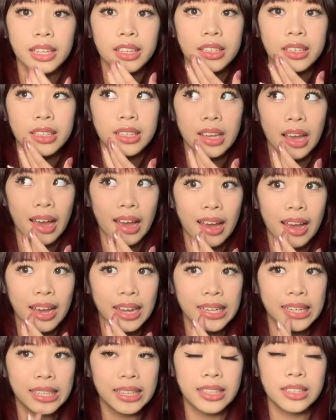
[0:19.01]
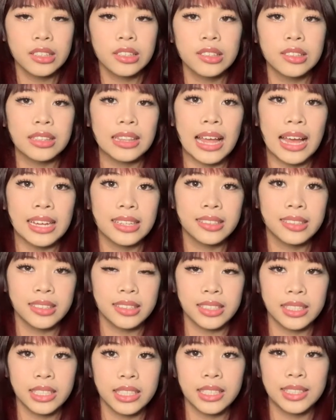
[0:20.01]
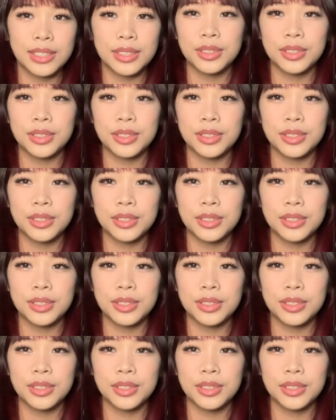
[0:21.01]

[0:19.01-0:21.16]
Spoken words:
Yeah, I did this last year,